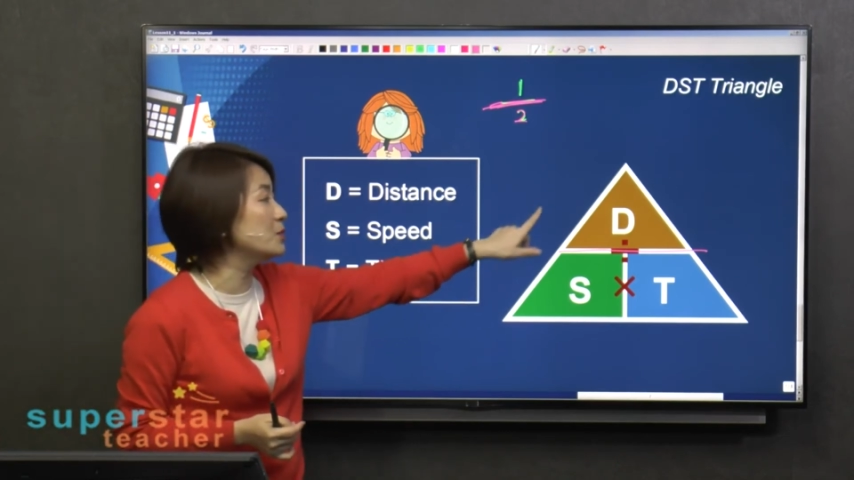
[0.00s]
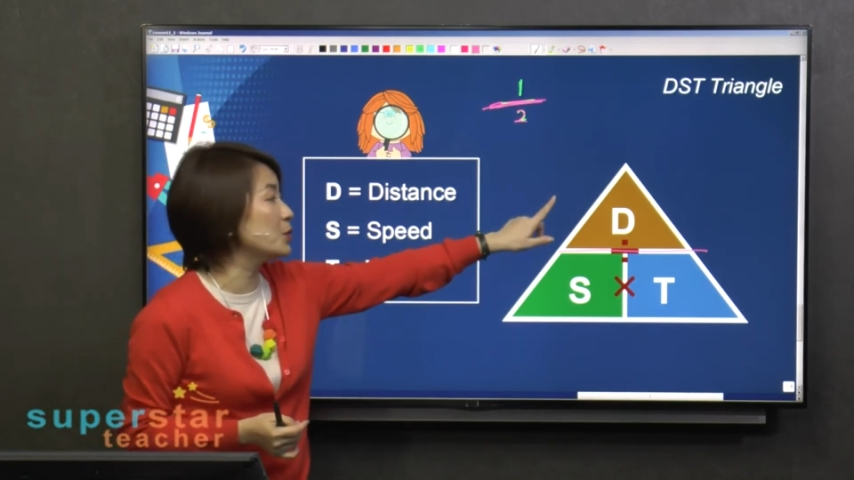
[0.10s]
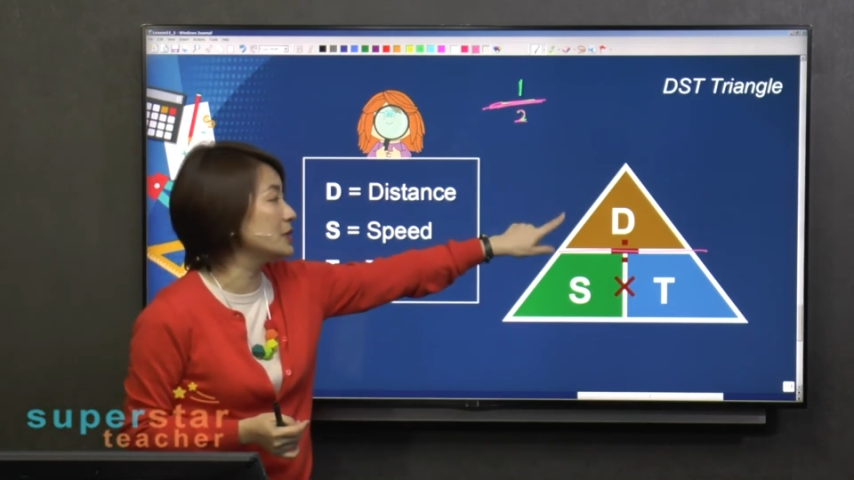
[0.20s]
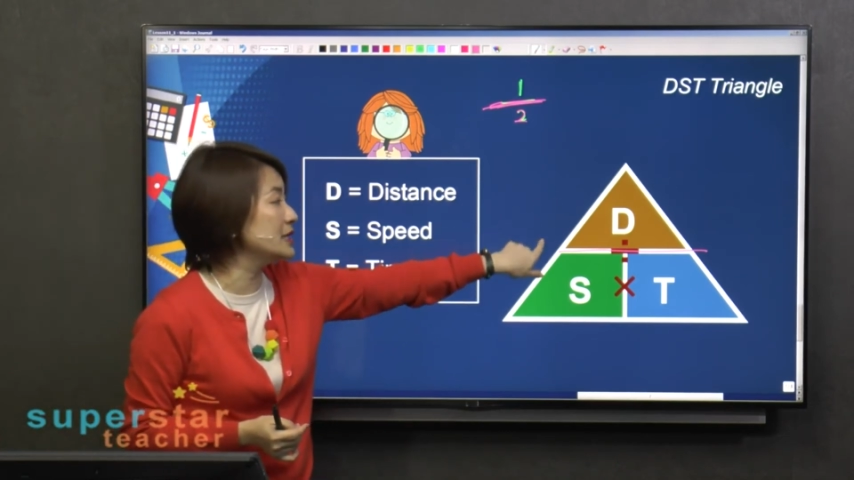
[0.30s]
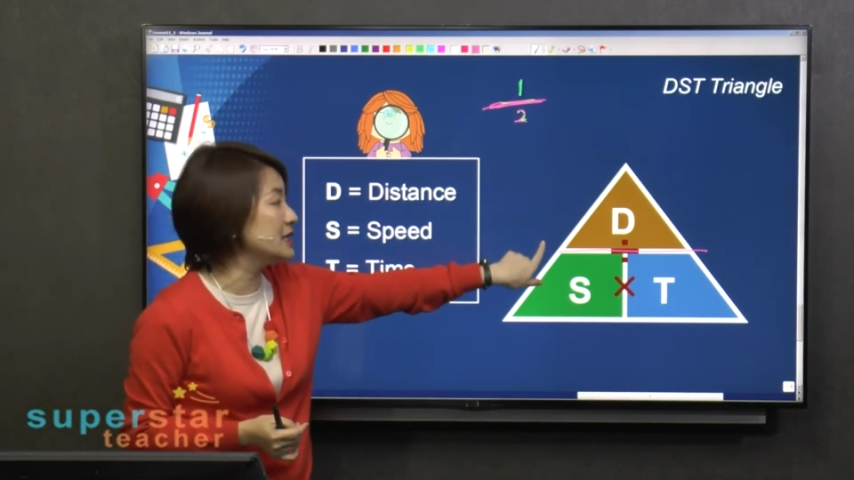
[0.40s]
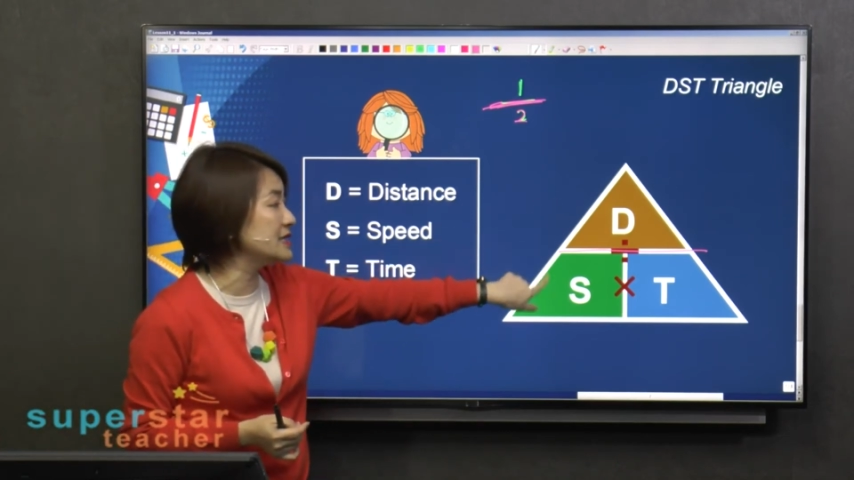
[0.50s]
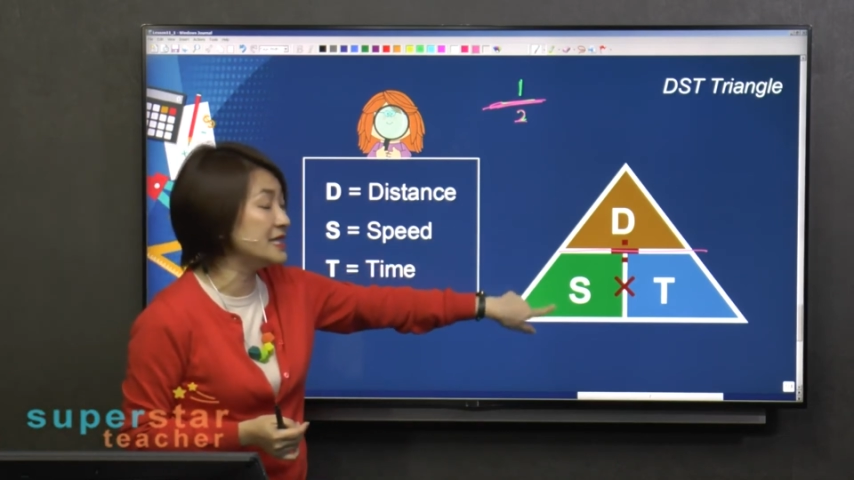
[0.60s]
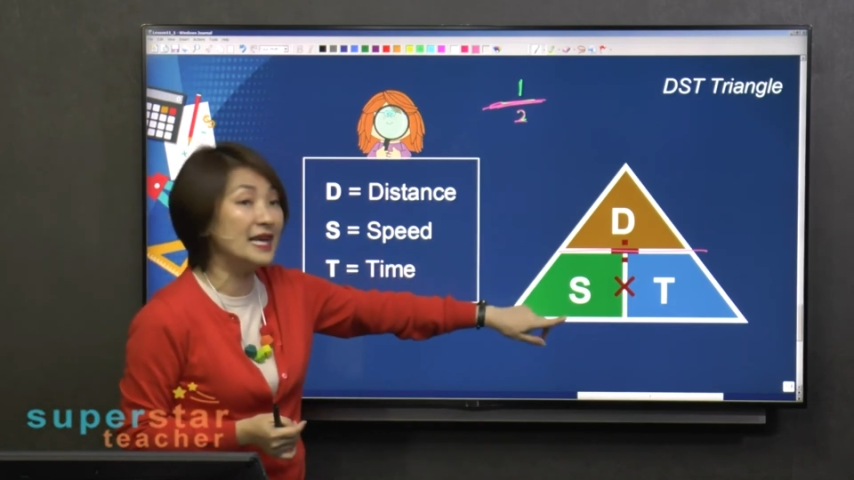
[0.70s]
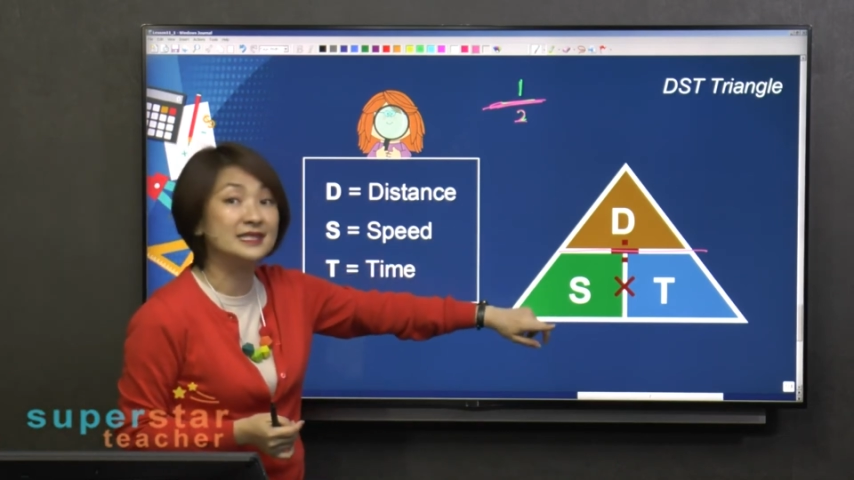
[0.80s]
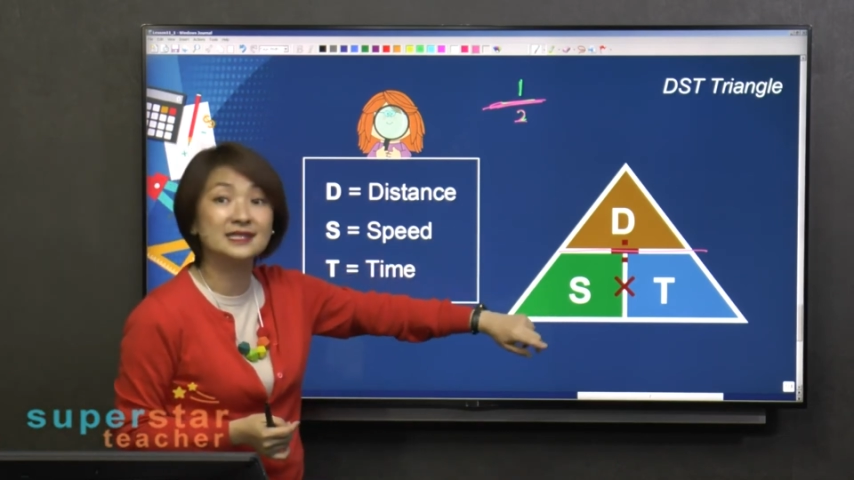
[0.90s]
put in the
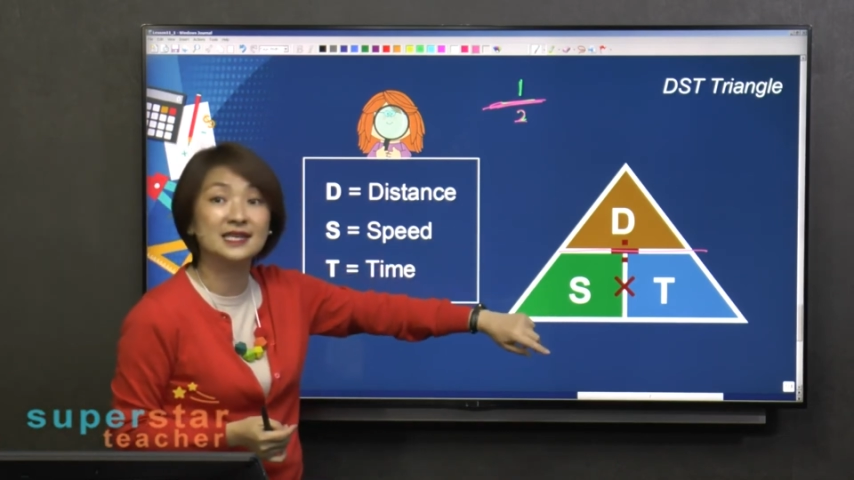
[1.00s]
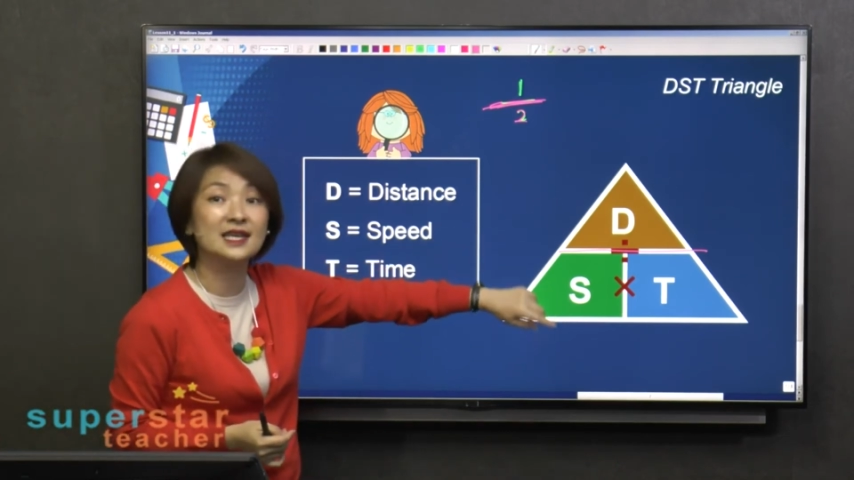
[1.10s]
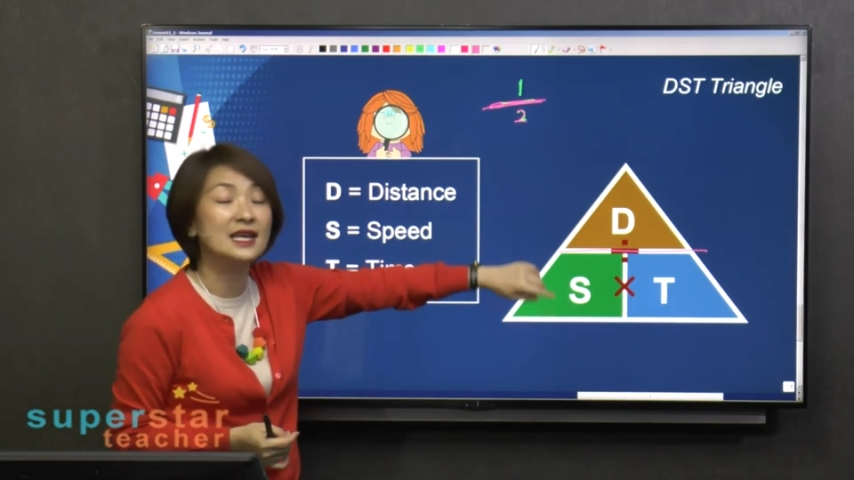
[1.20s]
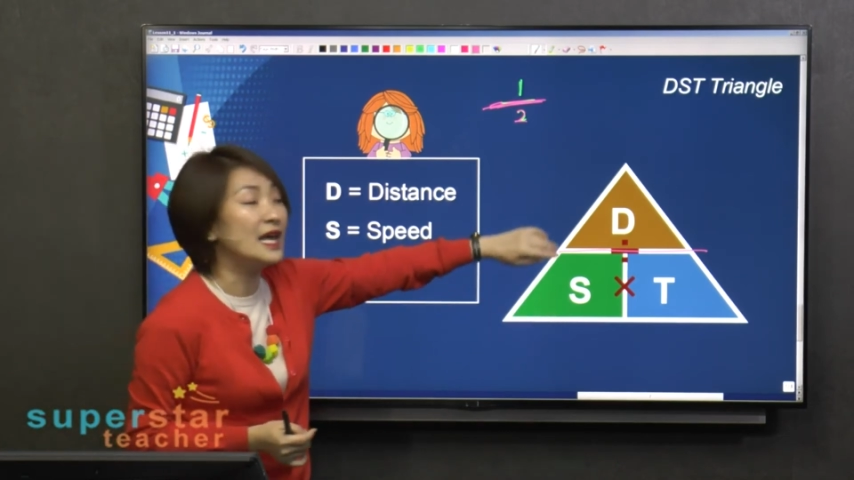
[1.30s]
DST,